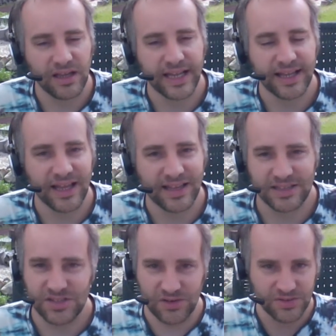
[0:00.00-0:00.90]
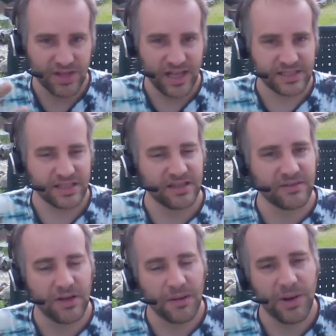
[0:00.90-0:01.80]
and so that's a
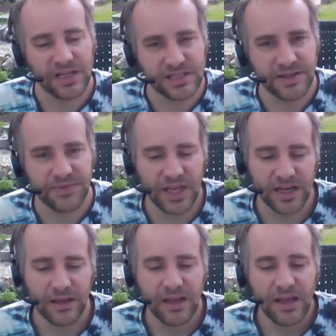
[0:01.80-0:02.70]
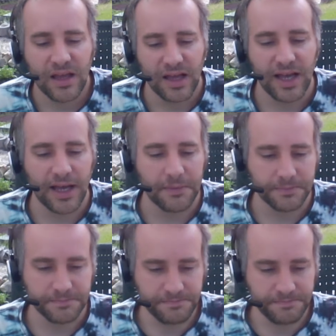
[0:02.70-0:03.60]
positive thing. Um,